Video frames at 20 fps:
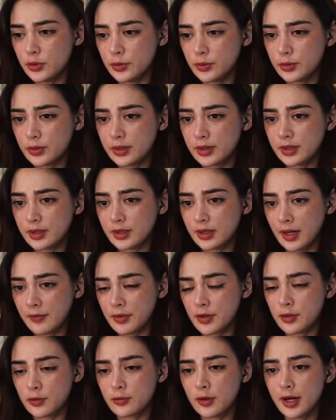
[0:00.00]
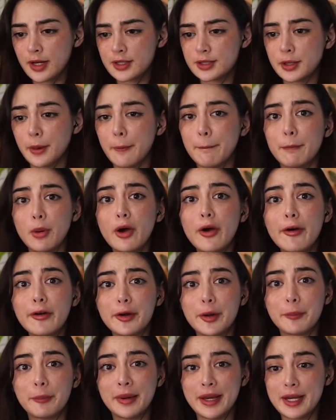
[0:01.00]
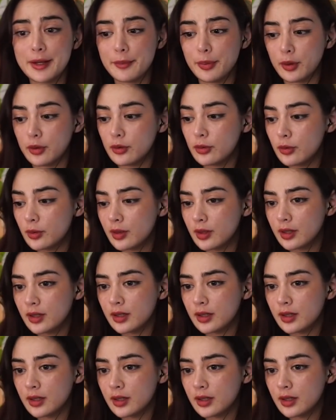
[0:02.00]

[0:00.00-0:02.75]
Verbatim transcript: morning, noon, have the night. right to murder people